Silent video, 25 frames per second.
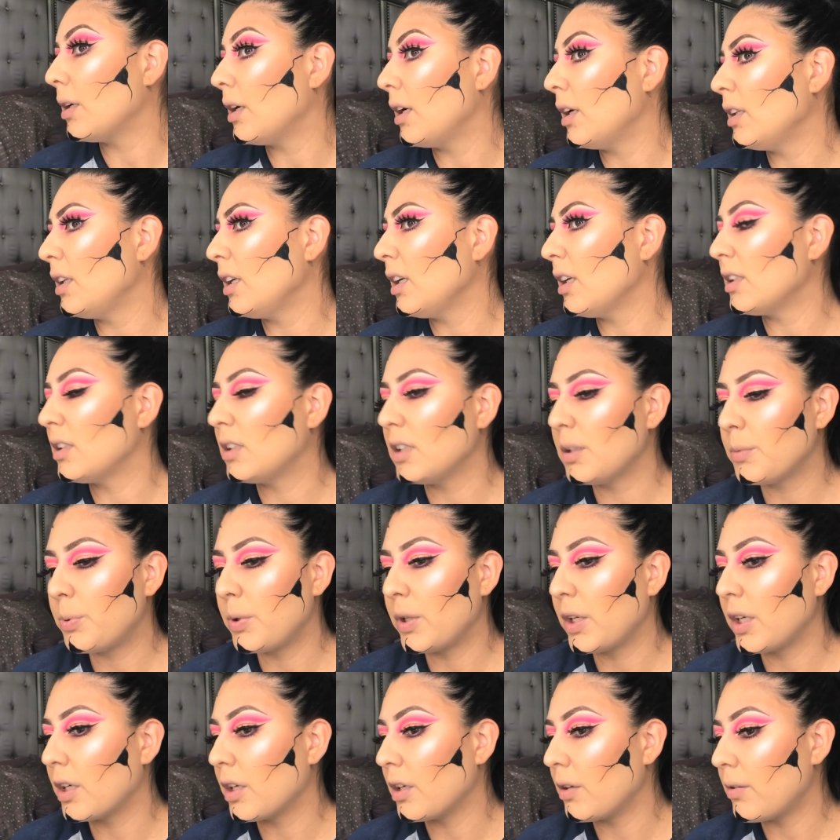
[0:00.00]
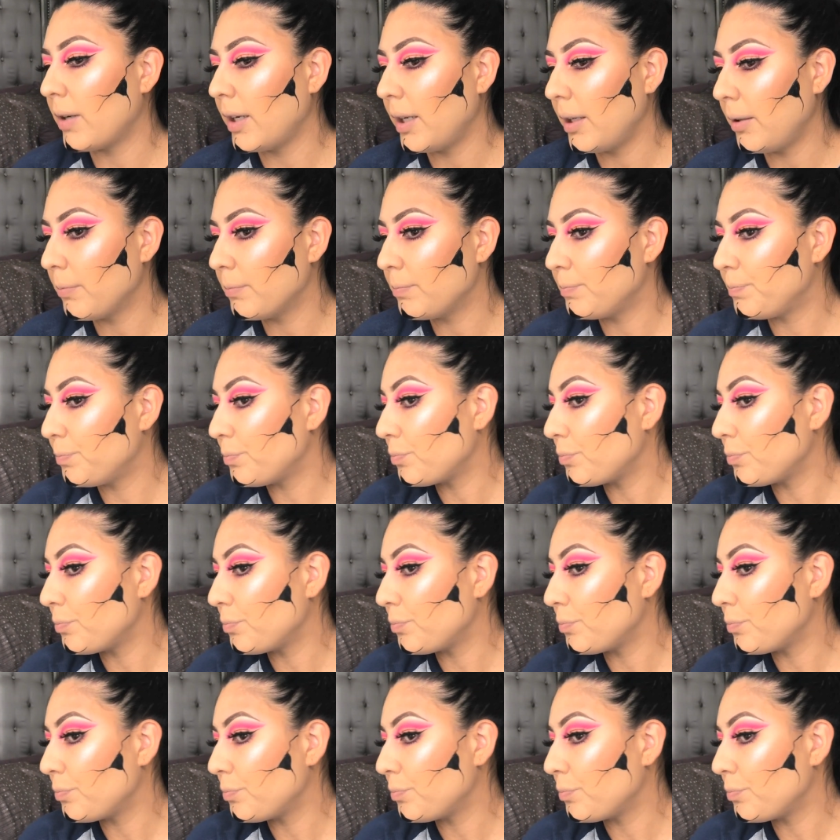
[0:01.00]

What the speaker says: I think I did pretty good, right?